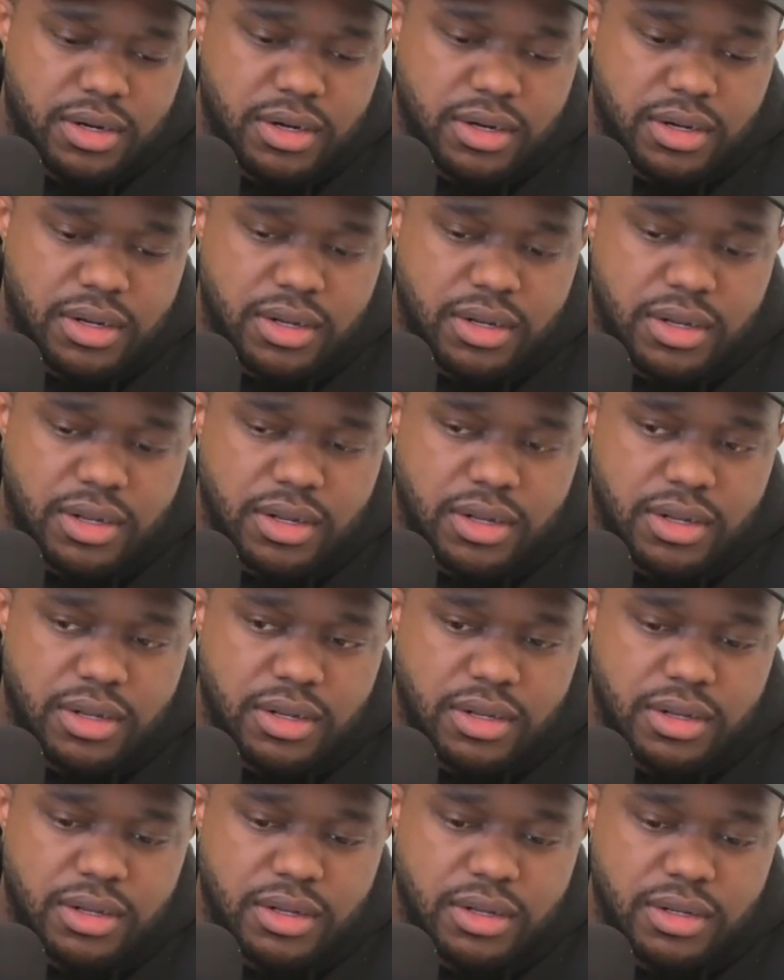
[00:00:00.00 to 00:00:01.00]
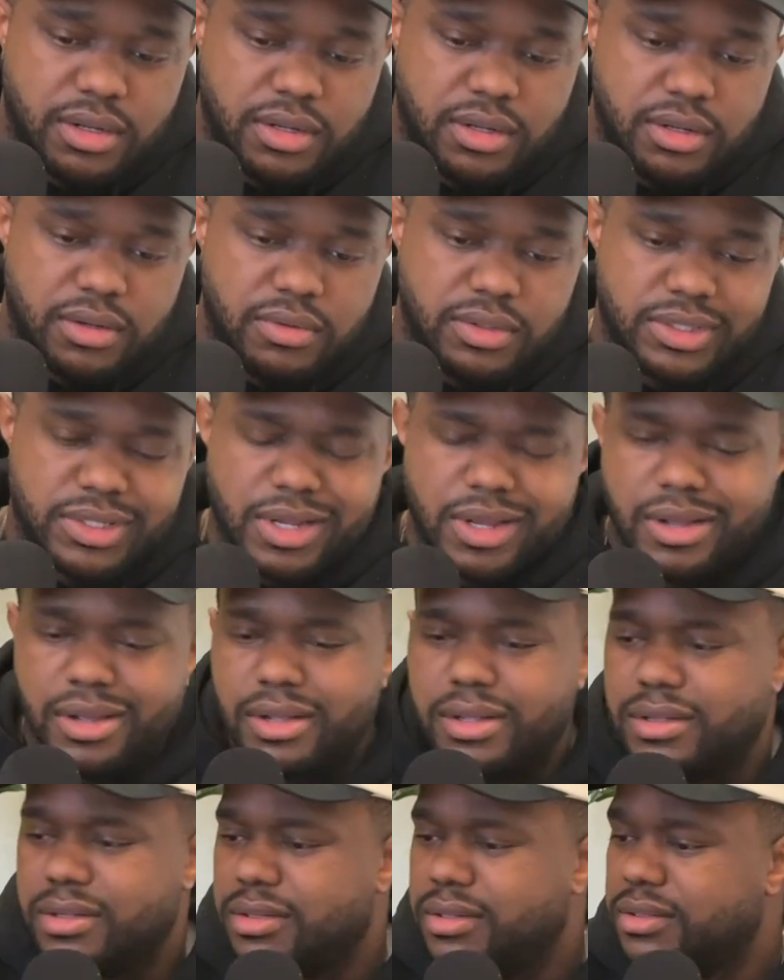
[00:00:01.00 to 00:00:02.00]
what's it
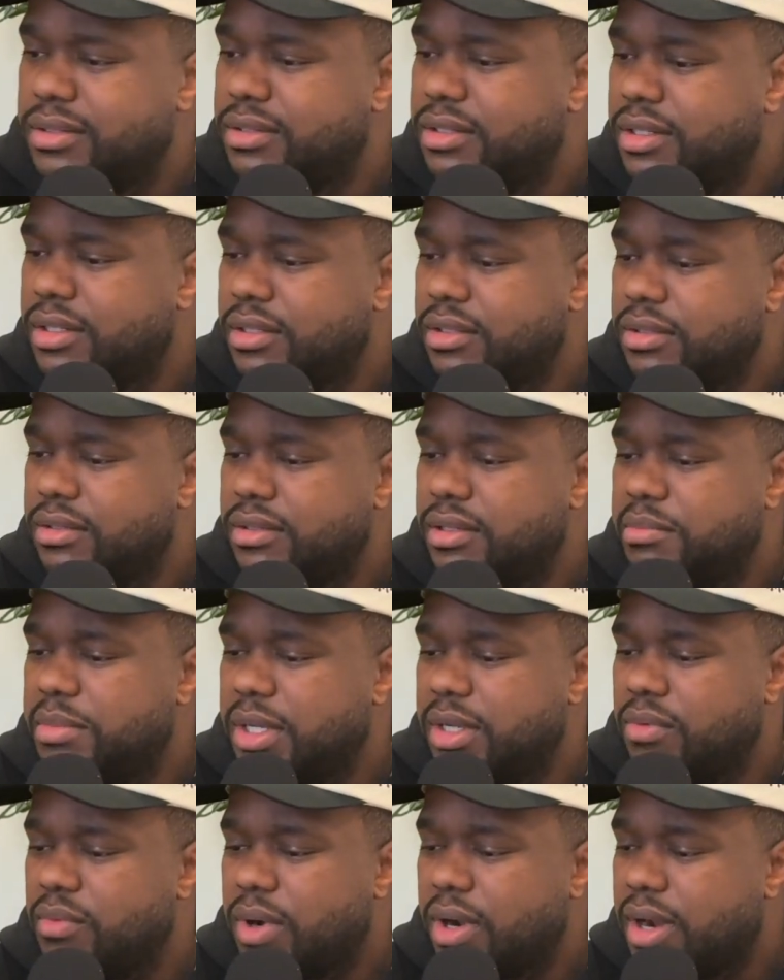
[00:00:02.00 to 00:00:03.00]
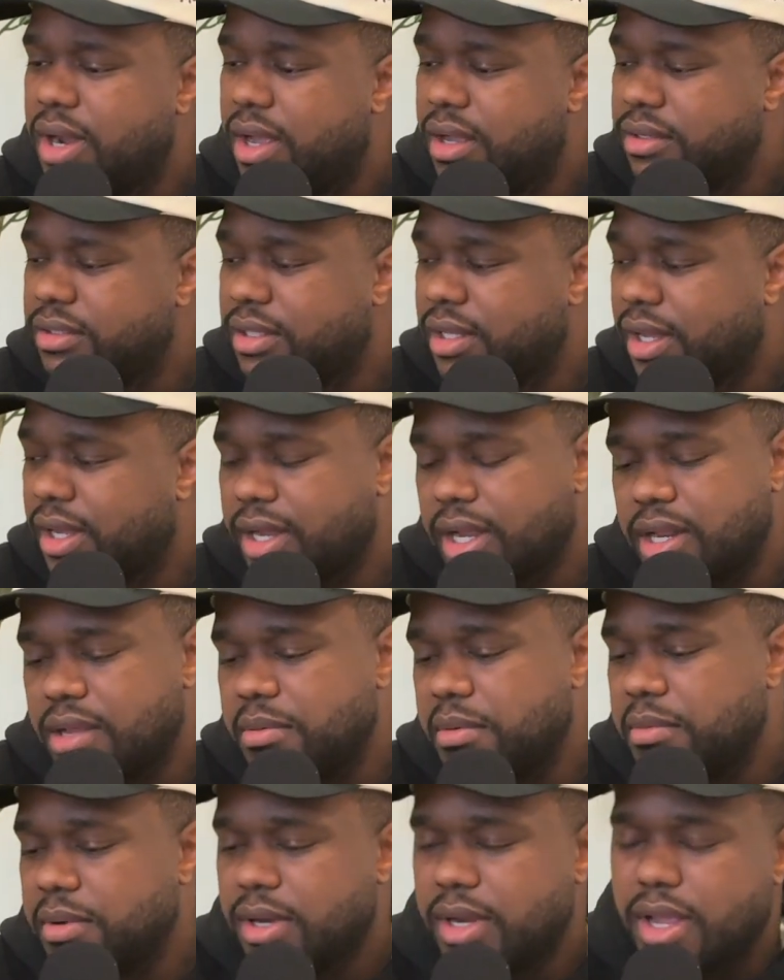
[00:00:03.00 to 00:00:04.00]
called? The big warehouse thing. I can't
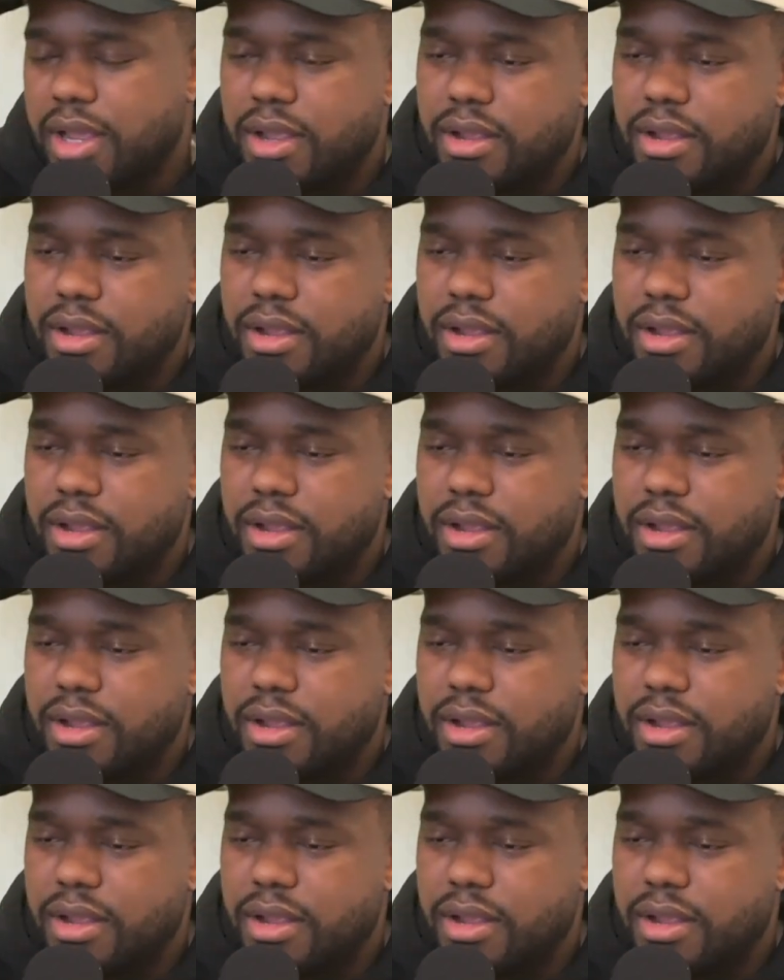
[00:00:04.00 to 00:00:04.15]
even remember the